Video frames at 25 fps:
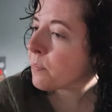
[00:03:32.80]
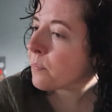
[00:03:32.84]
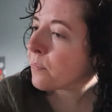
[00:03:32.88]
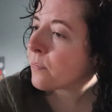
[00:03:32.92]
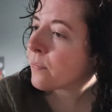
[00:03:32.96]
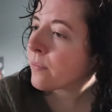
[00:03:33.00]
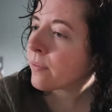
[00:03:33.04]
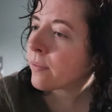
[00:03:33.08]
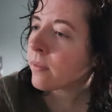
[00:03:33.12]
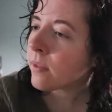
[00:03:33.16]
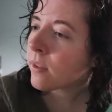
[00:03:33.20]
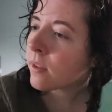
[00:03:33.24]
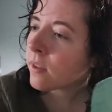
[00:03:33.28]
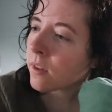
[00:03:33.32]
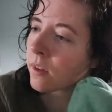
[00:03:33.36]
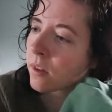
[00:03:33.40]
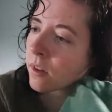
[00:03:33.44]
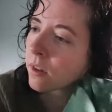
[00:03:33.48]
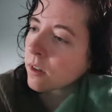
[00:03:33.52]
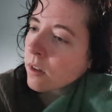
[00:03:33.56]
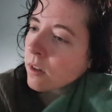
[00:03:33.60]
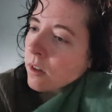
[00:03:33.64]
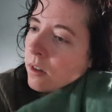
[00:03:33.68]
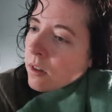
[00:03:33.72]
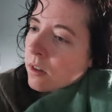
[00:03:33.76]

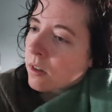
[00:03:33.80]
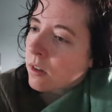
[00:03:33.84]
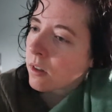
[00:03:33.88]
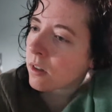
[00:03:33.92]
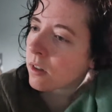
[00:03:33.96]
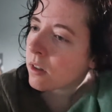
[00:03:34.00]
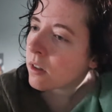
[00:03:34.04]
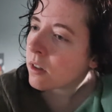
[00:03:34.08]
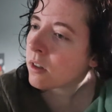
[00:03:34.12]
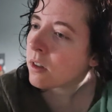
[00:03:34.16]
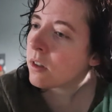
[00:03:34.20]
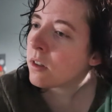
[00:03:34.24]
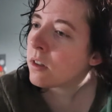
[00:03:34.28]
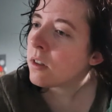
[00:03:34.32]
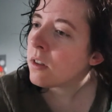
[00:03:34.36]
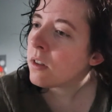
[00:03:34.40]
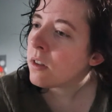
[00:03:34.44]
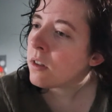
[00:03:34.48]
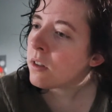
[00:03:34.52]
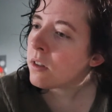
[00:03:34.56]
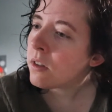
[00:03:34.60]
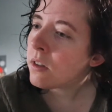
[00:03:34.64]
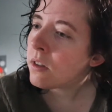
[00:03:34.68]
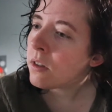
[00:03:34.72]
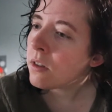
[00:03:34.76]

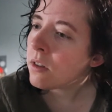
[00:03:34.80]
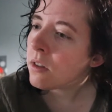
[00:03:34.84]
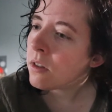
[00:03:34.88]
[no speech]